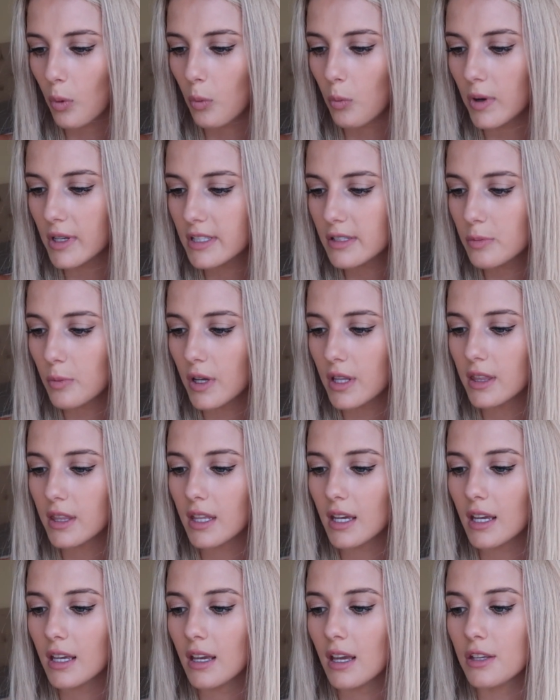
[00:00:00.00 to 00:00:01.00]
What's one
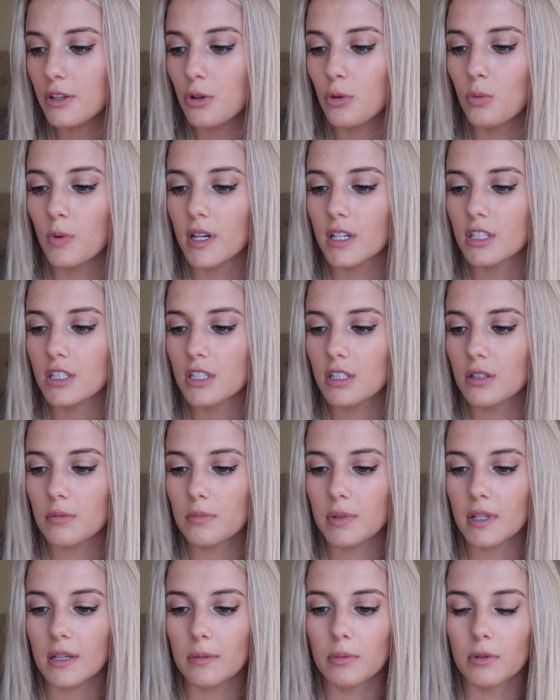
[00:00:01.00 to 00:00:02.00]
thing you wish
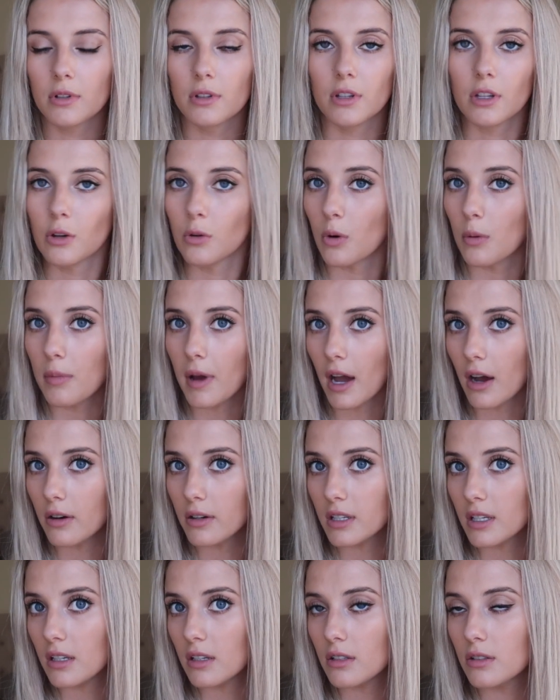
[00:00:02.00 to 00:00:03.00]
people knew
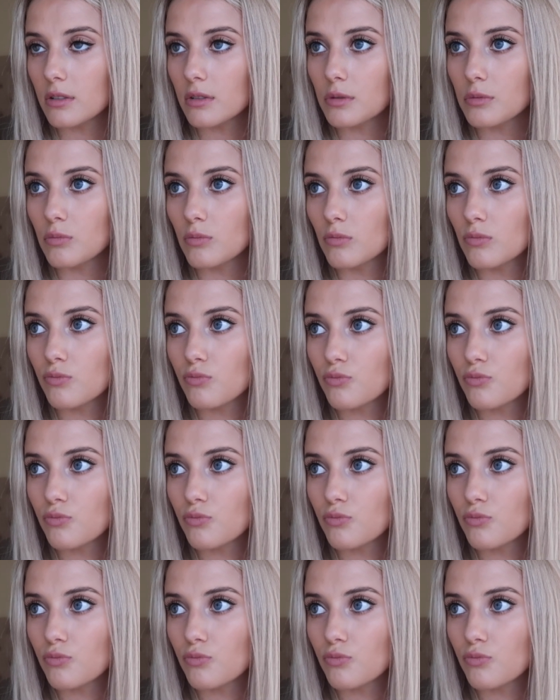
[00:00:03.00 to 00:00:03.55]
about you?